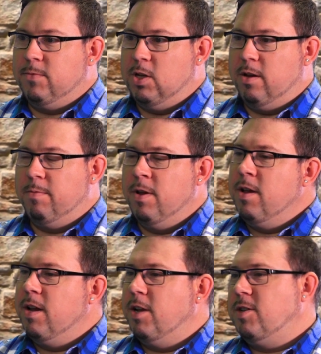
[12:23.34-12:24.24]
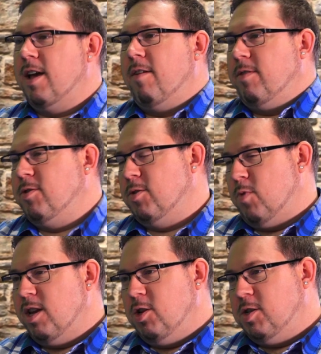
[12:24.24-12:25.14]
Yeah. That's out of interest.
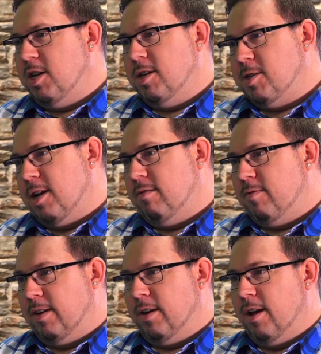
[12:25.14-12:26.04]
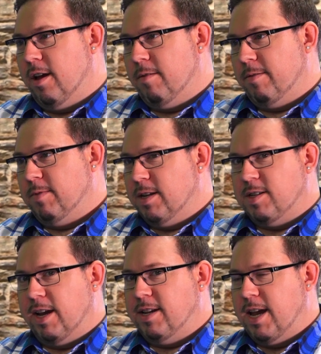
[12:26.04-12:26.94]
Where do you see yourself in, let's
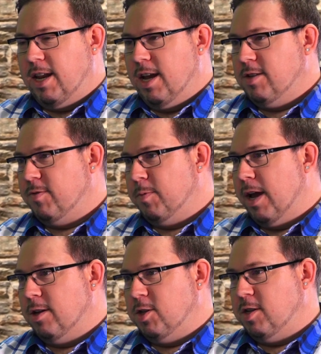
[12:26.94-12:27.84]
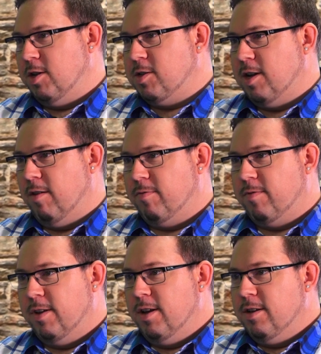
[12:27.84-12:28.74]
say, 10 years from now? Do you see
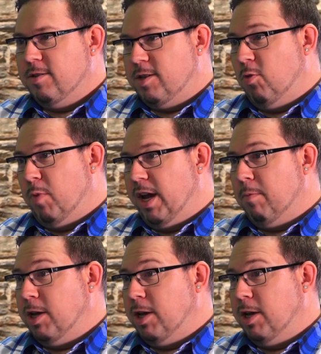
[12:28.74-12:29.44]
yourself still being a